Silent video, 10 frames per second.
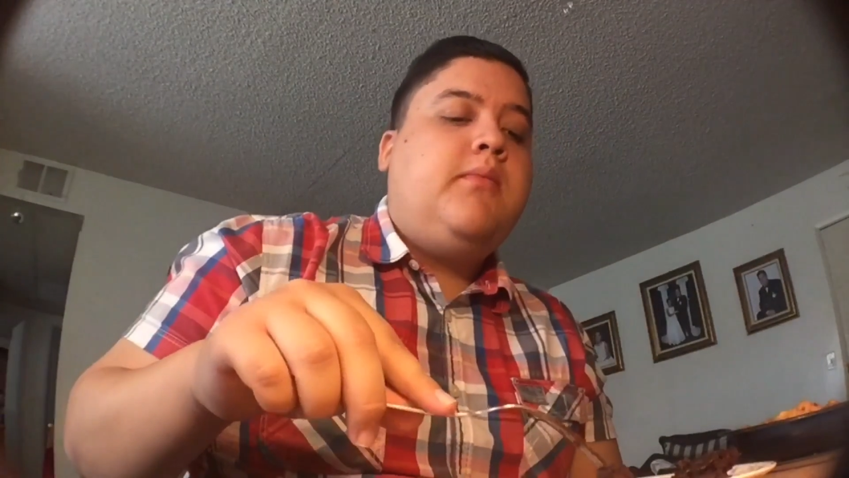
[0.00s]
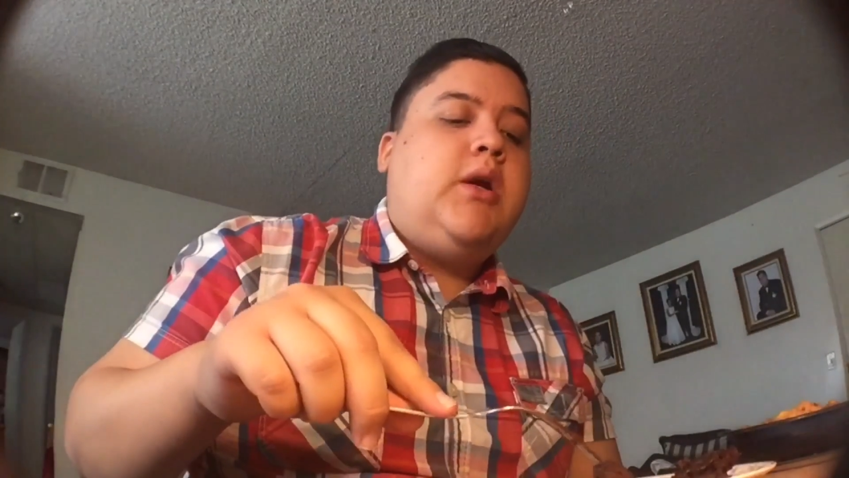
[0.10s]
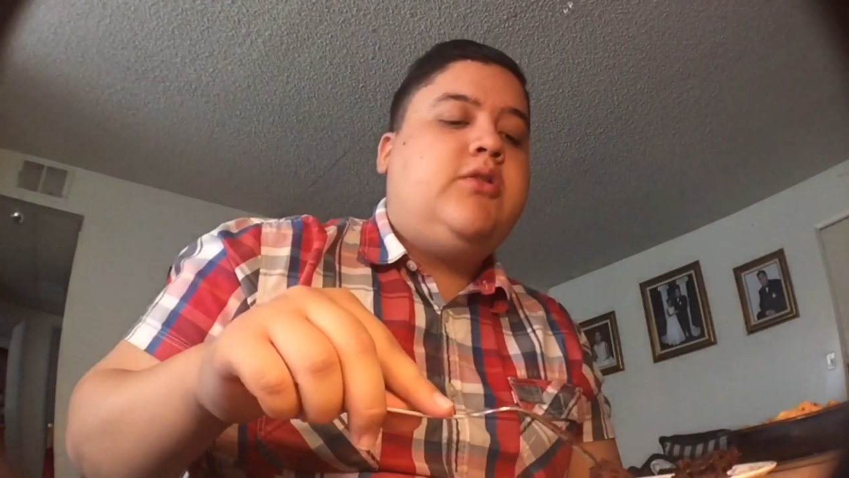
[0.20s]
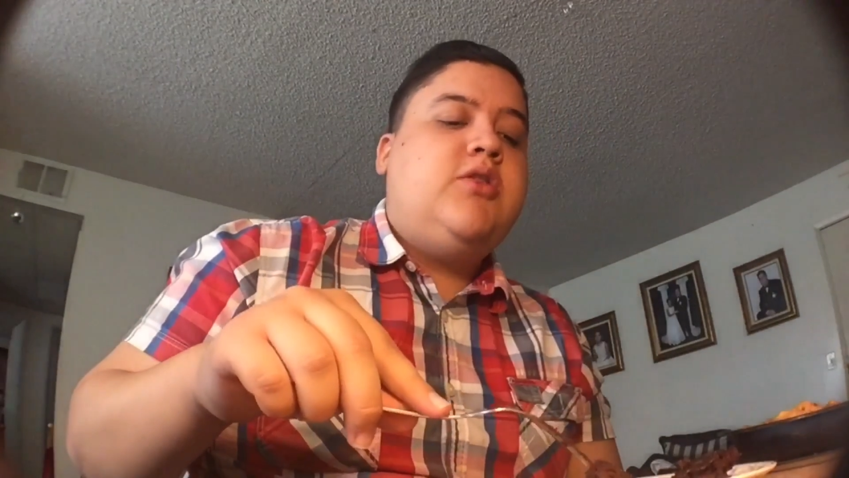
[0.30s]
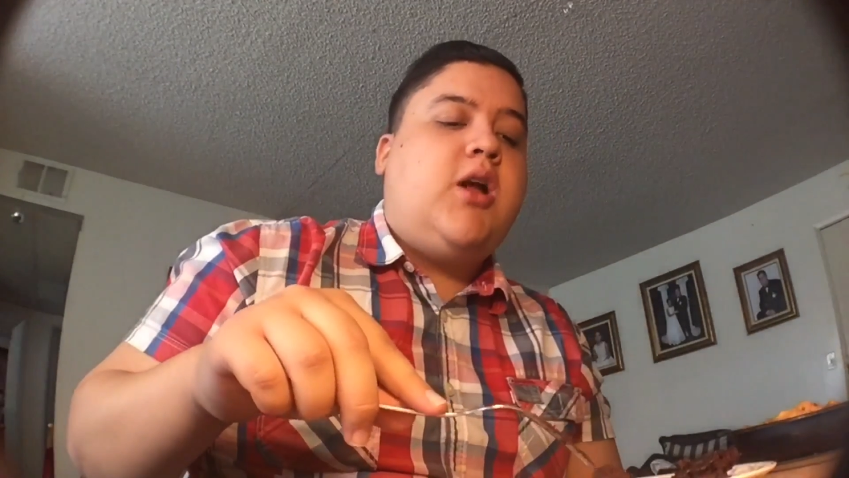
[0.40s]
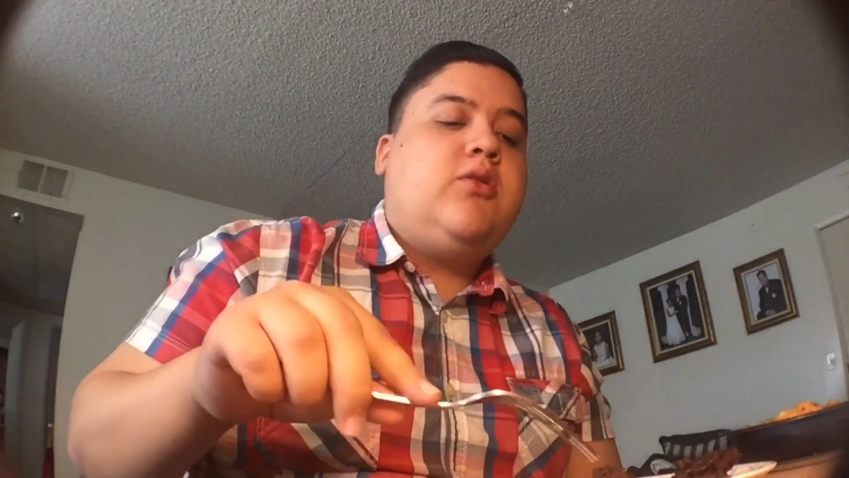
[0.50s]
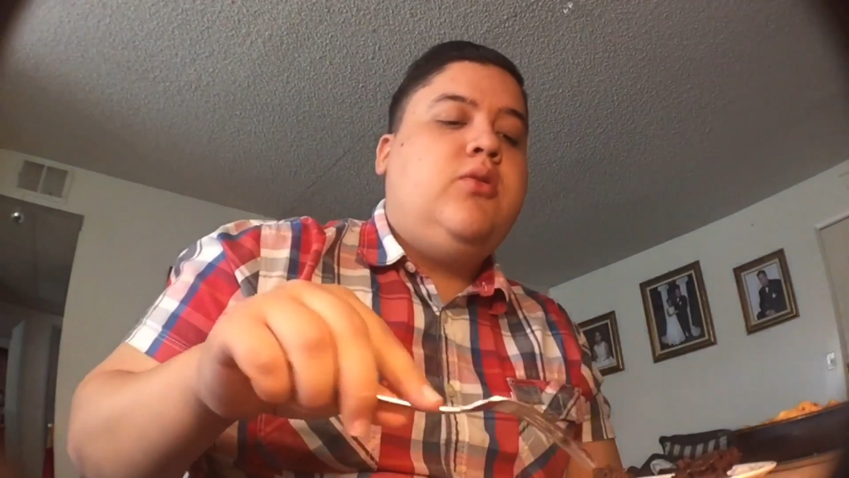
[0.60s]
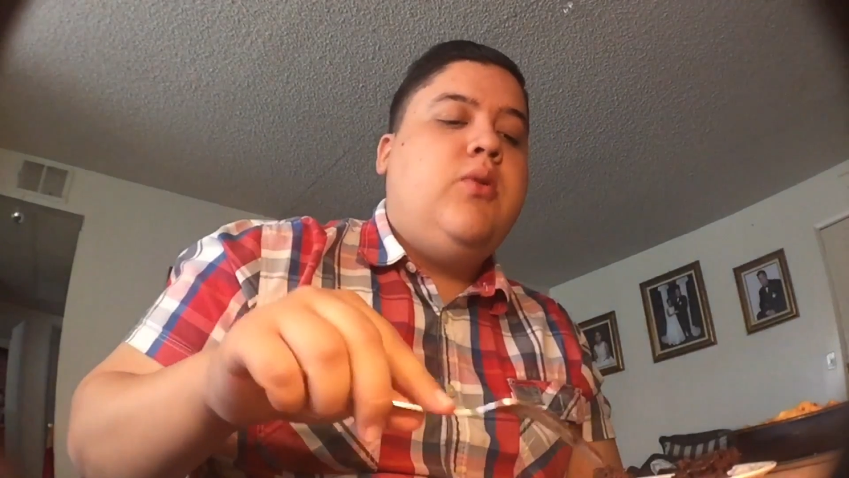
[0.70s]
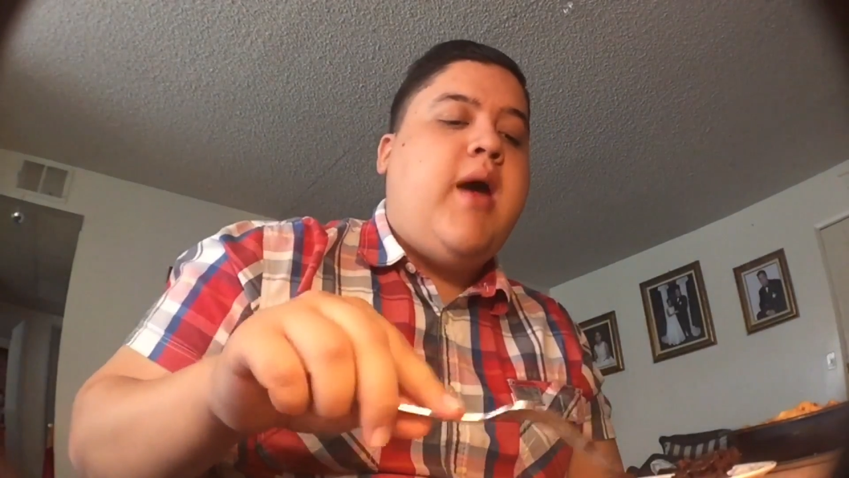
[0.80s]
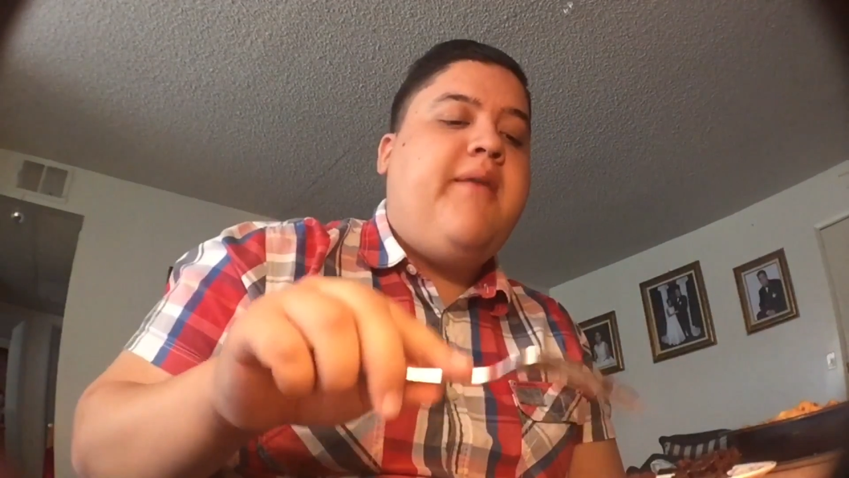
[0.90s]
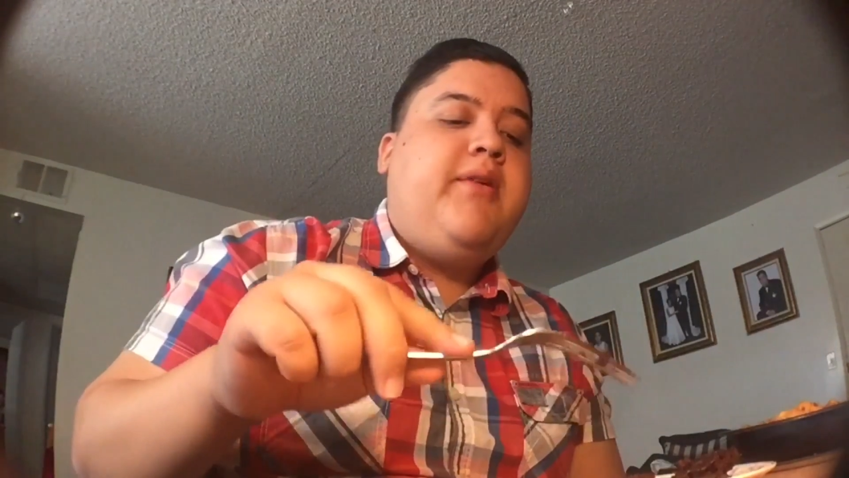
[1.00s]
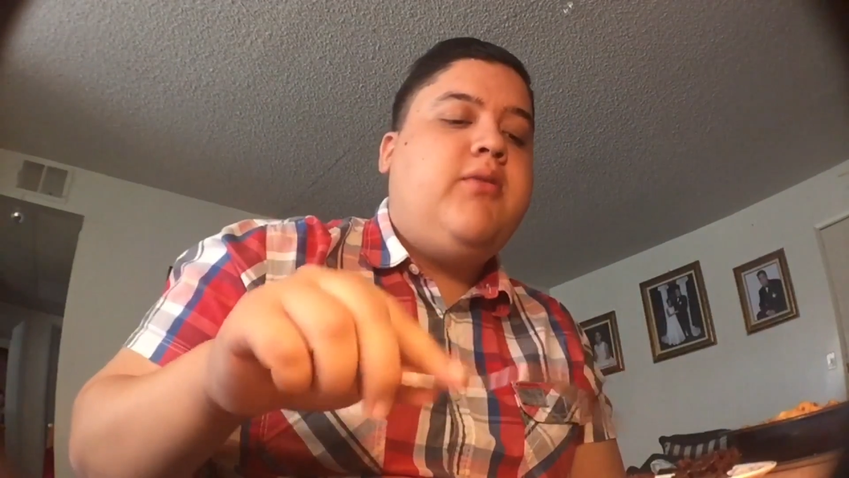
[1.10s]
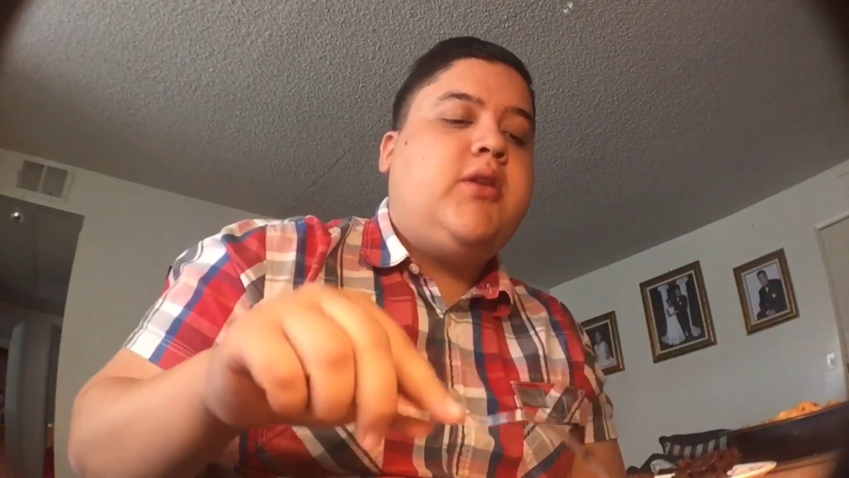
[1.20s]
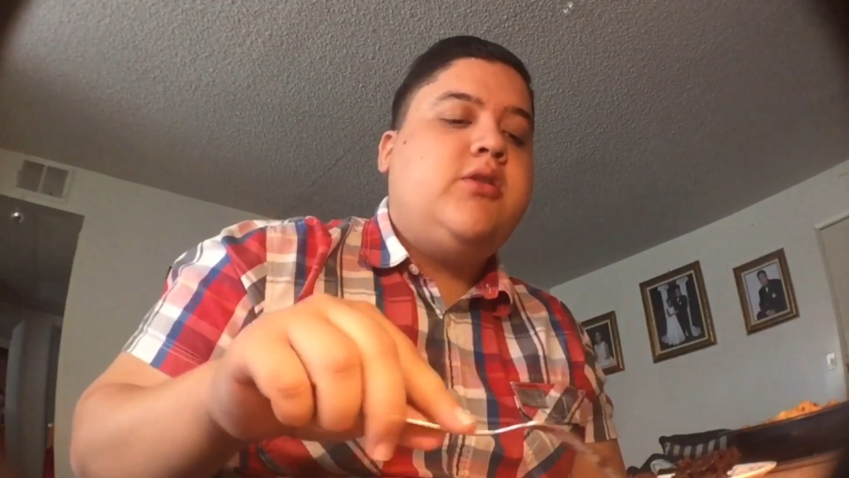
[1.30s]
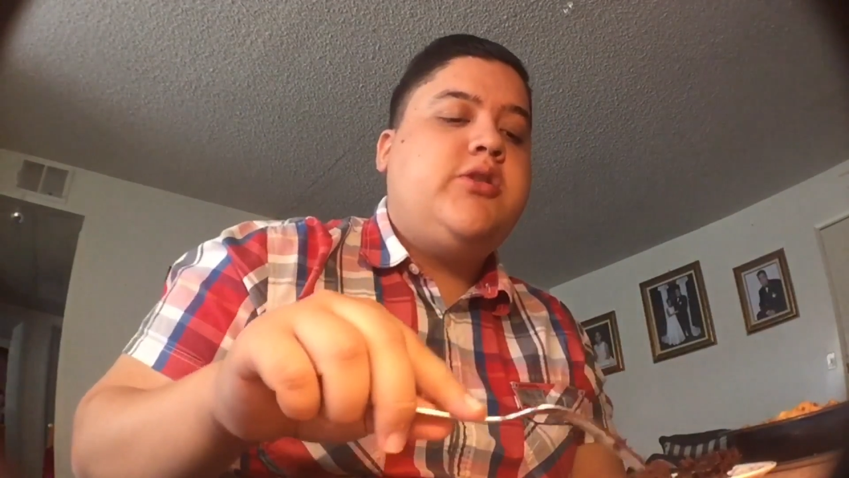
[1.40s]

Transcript: It's not too heavy with the